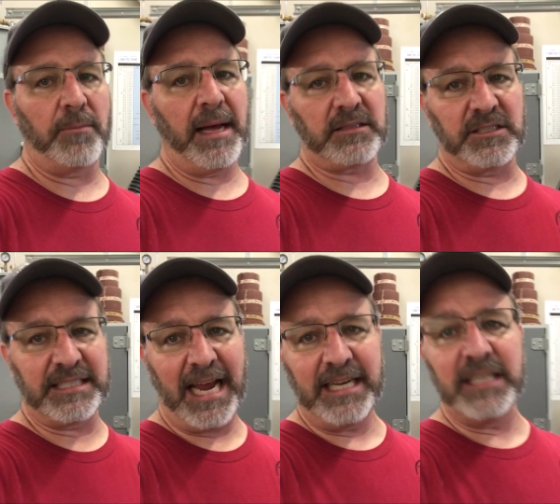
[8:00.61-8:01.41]
about the
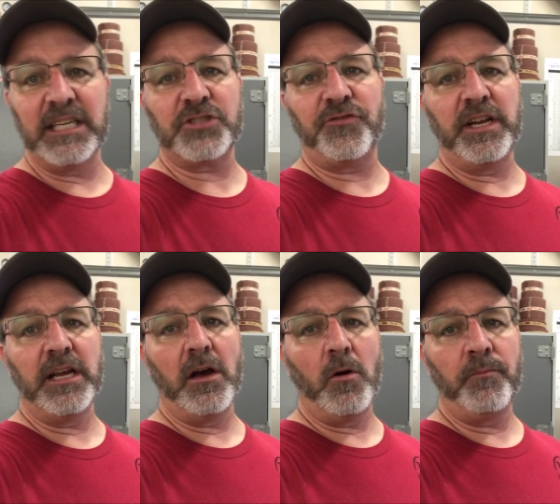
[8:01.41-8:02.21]
sanding disc
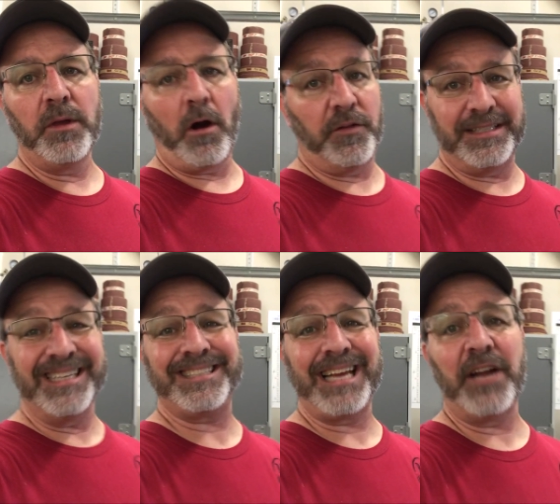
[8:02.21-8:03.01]
video, or the
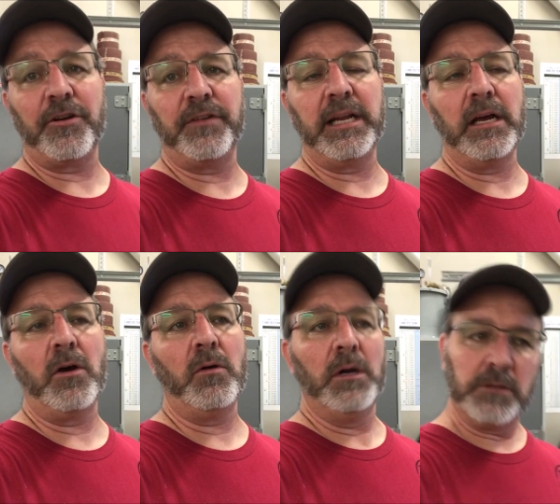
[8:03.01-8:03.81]
disc sander
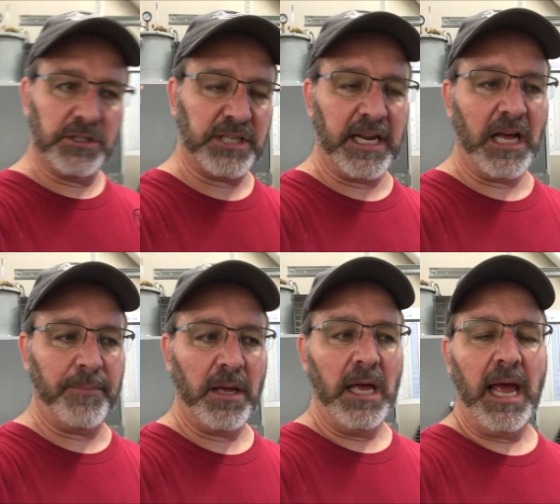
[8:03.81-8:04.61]
video, the
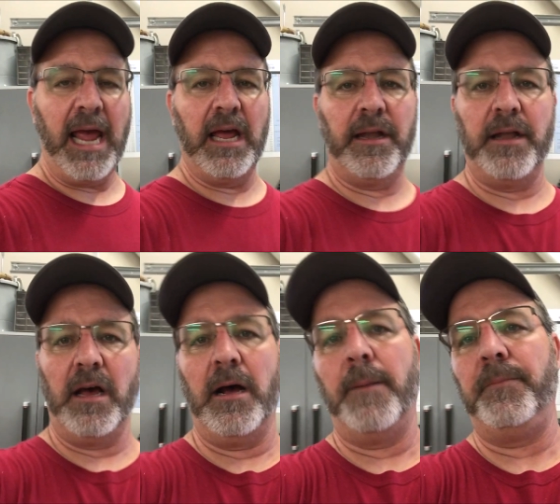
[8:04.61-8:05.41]
setup, and
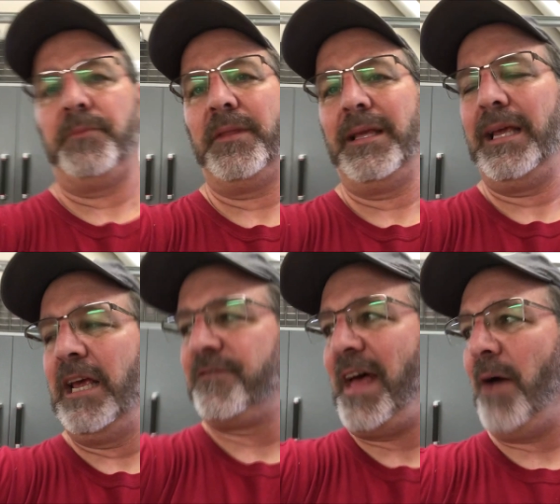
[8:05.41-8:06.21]

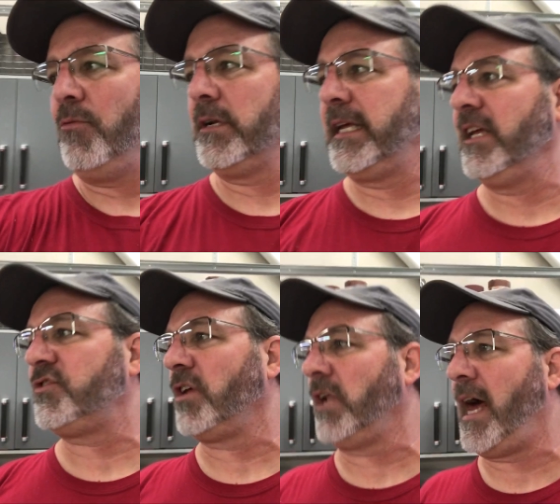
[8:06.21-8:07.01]
if that one
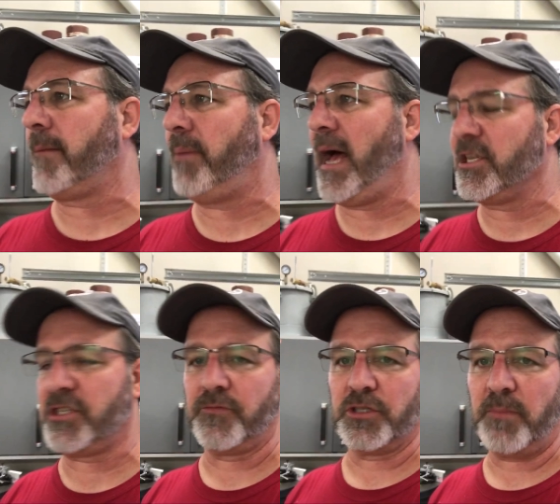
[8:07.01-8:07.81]
gets a lot of
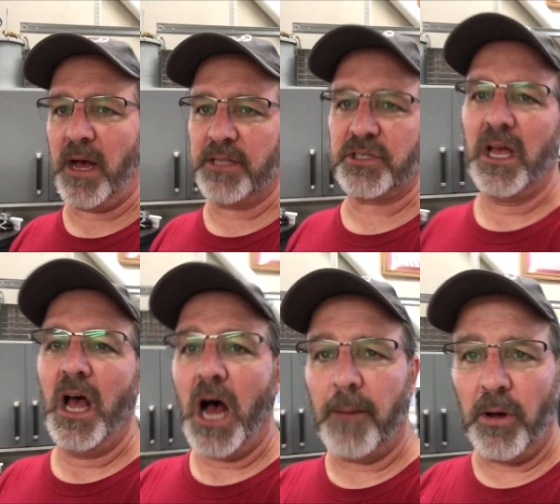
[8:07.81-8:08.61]
positive response,
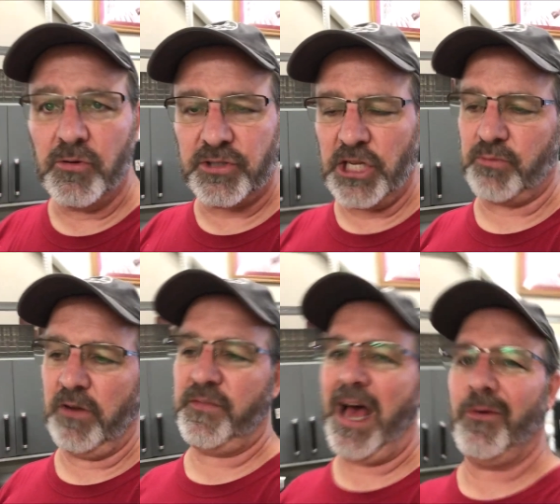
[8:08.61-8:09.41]
I'll post this
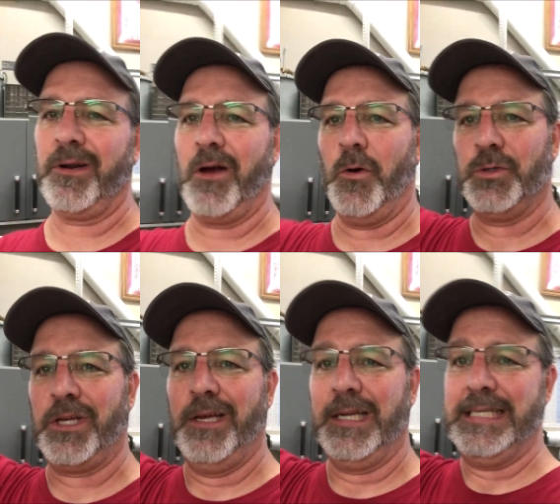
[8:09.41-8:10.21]
one. If that one
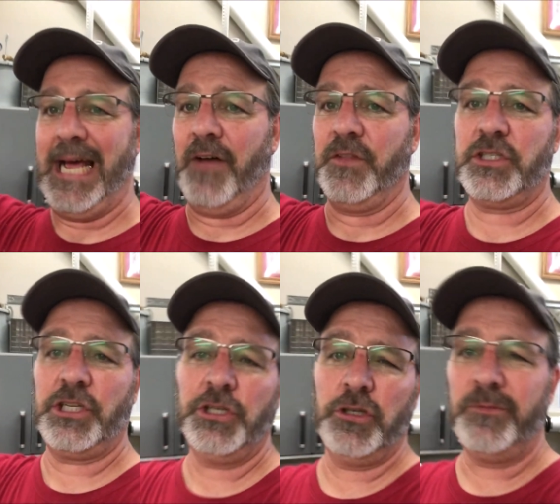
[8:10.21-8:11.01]
goes down the
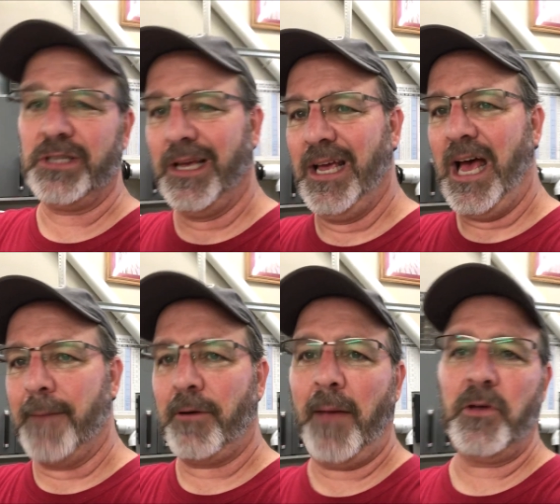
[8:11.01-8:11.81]
tubes, I
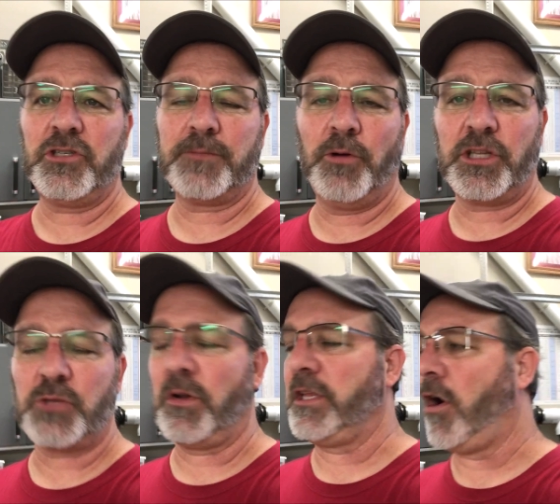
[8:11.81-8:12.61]
probably just put
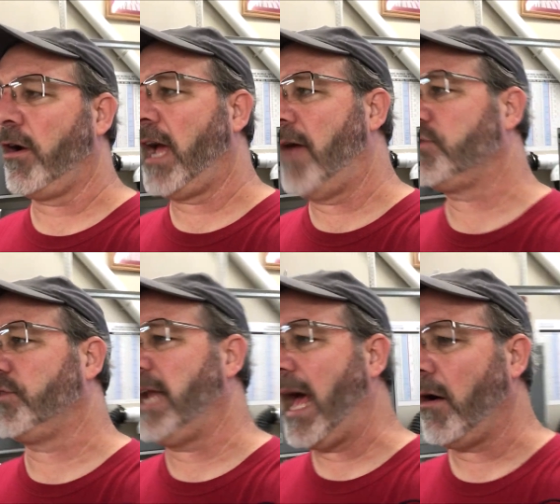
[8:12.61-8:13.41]
this one in the archives
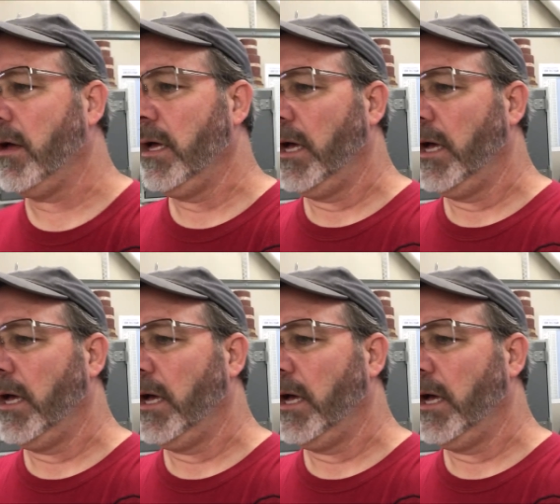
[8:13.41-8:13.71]
for now.